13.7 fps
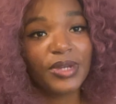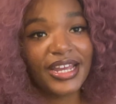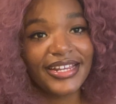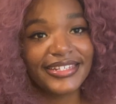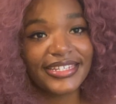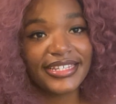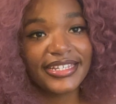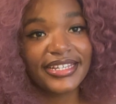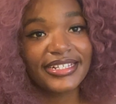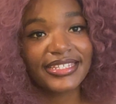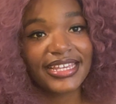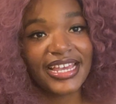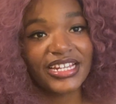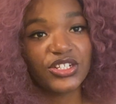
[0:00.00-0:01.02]
rising,
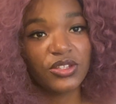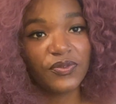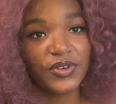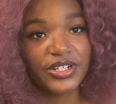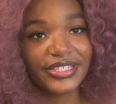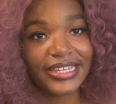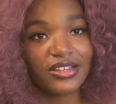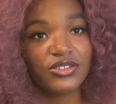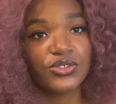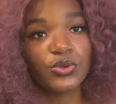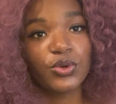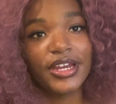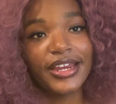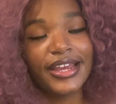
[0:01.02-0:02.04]
Sag in the first house,
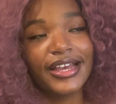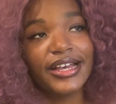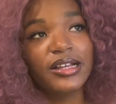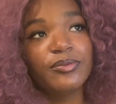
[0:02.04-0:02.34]
or